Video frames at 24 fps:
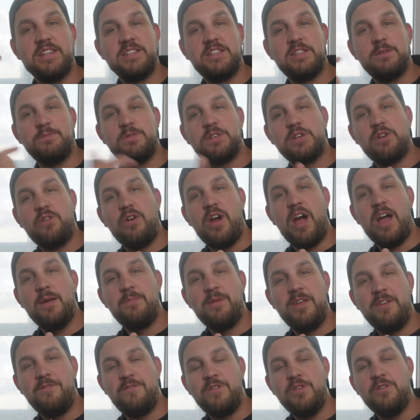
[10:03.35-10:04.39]
can
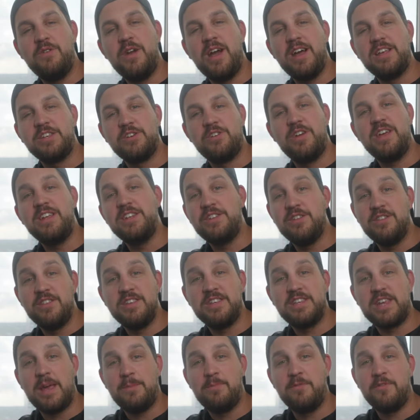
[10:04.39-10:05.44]
subscribe if you guys are into
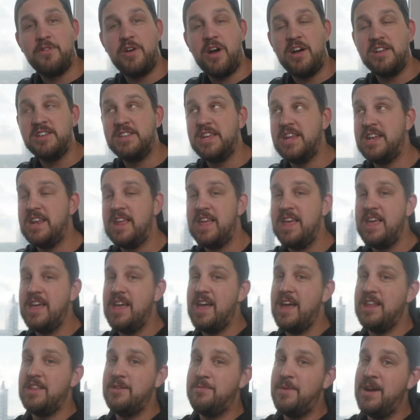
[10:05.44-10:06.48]
this type of content,
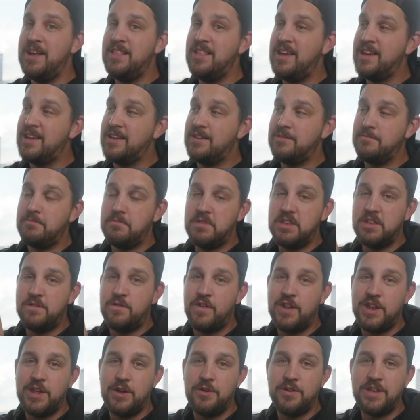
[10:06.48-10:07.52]
and you might like this
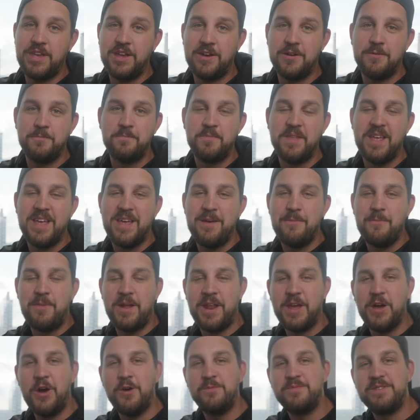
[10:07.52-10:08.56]
video here,
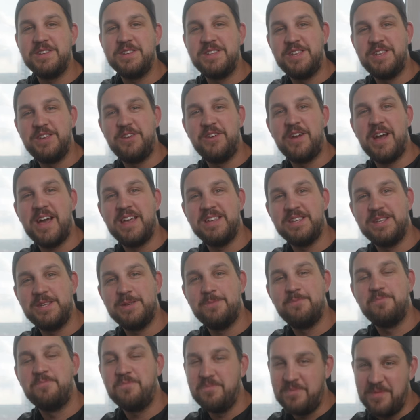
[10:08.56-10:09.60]
but I hope to see you guys
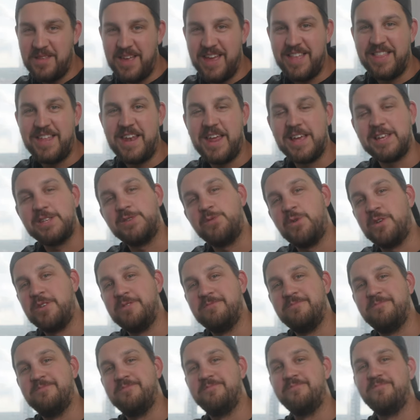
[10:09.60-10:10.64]
in the next one.
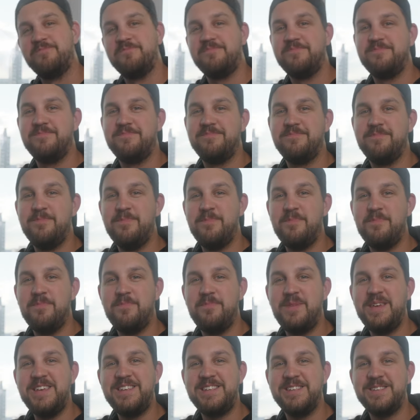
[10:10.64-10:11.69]

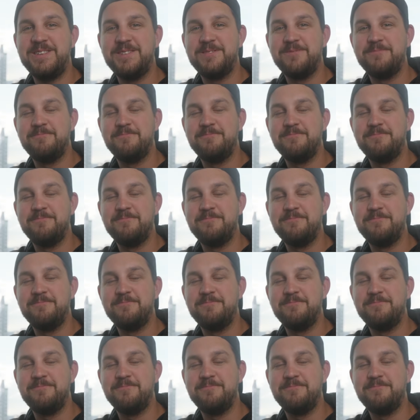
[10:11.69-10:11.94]
Peace.